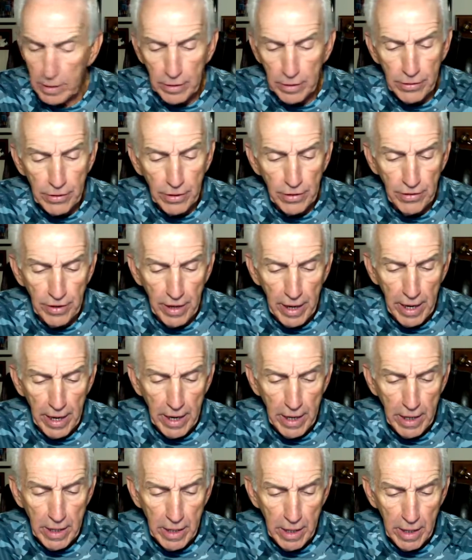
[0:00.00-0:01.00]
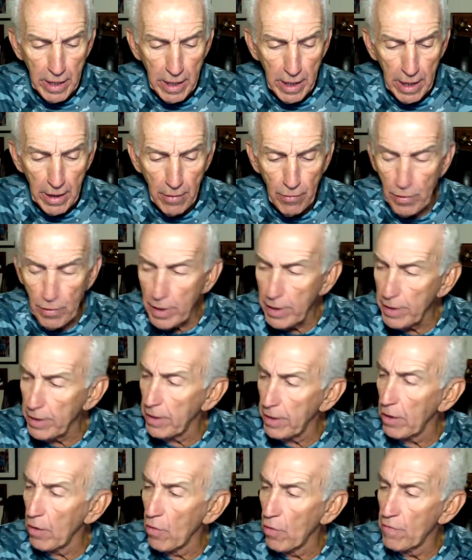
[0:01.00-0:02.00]
Today, I went
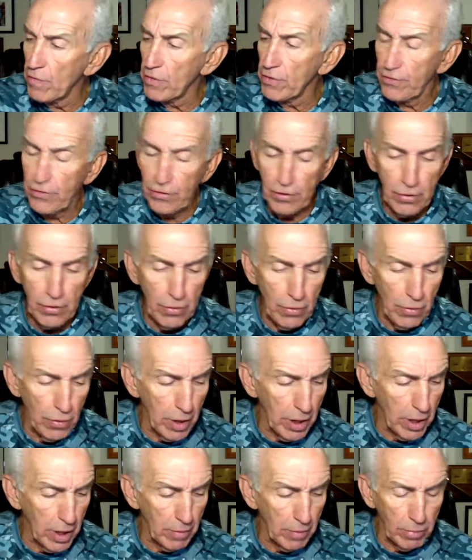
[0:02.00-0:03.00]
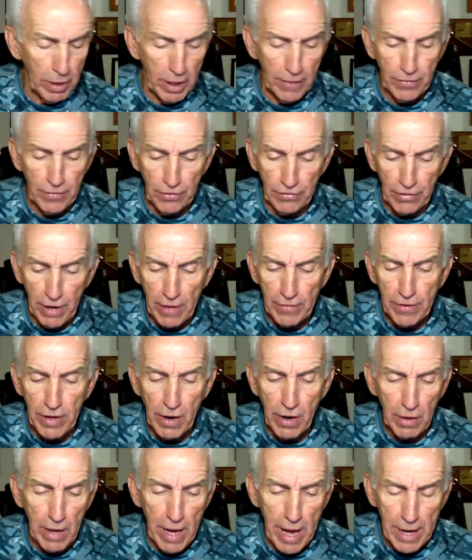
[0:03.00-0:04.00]
over to Bluffton, South
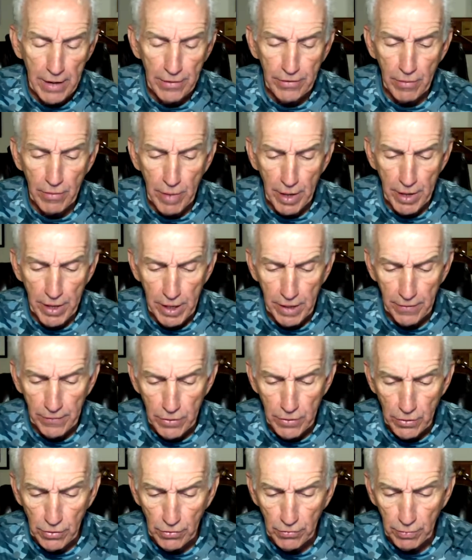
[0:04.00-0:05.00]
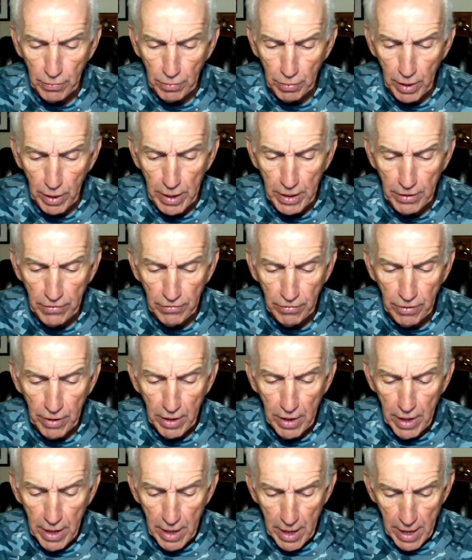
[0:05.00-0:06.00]
Carolina, to my nephew's place,
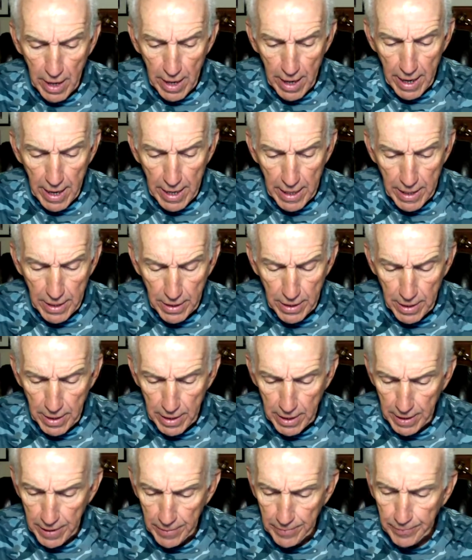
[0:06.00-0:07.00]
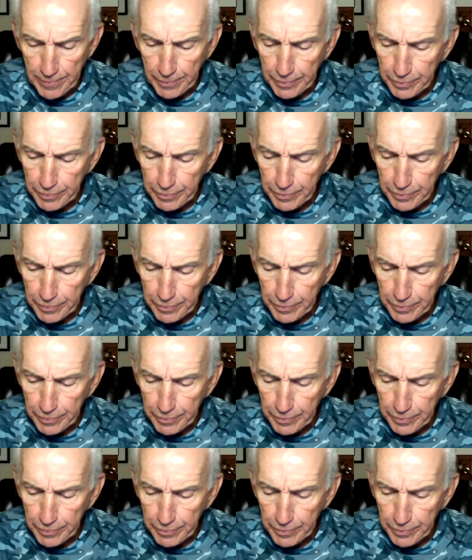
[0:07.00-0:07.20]
and I